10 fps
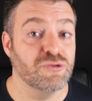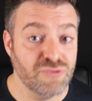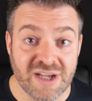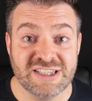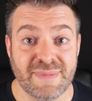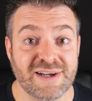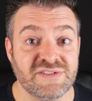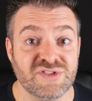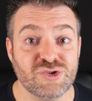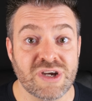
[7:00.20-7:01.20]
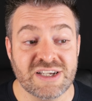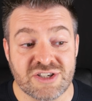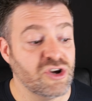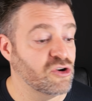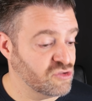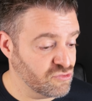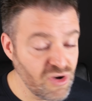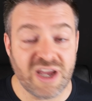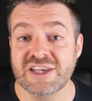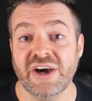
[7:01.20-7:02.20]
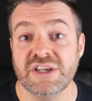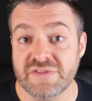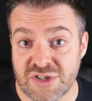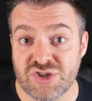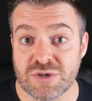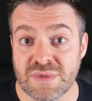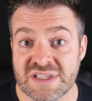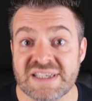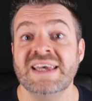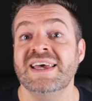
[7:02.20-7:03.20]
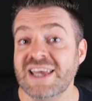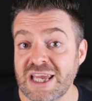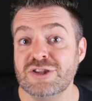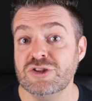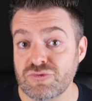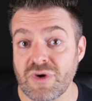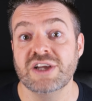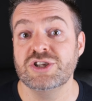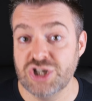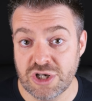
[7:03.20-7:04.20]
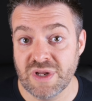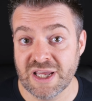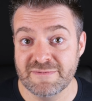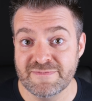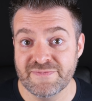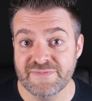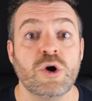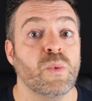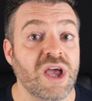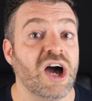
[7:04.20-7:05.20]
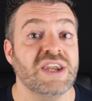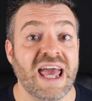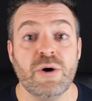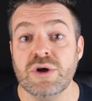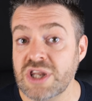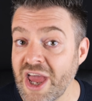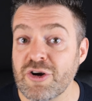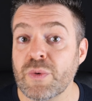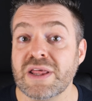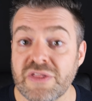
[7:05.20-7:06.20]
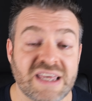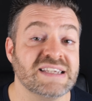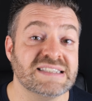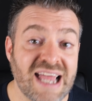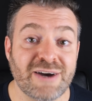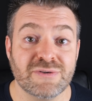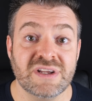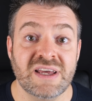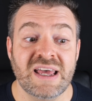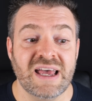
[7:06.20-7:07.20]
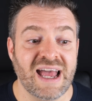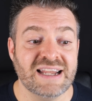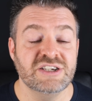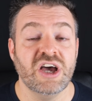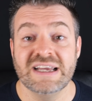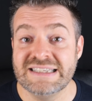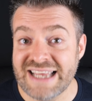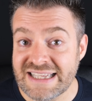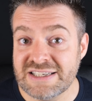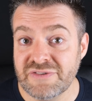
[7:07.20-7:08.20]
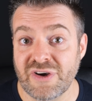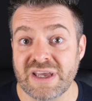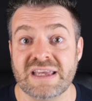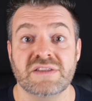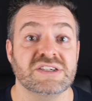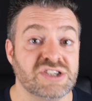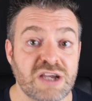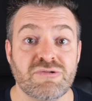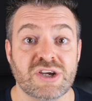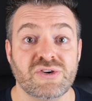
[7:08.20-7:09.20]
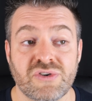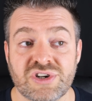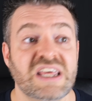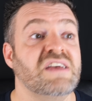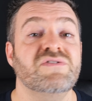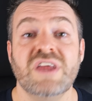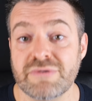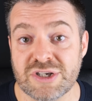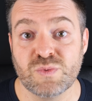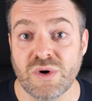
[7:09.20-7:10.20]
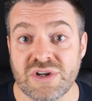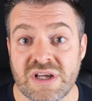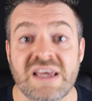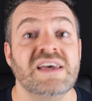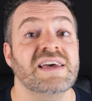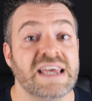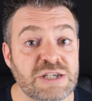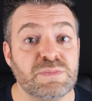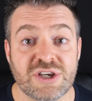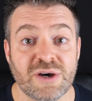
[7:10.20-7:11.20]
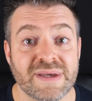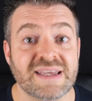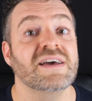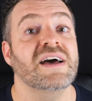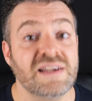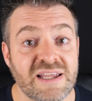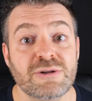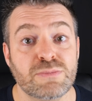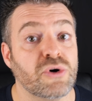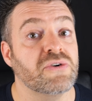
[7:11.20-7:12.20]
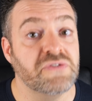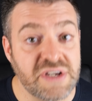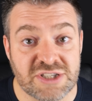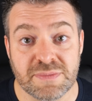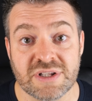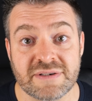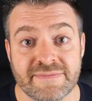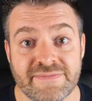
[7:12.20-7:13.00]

the right amount of strings on the right kind of instrument in the right tuning. We are now narrowing things down, and identifying the secret chord, if there is one, is becoming a little more feasible.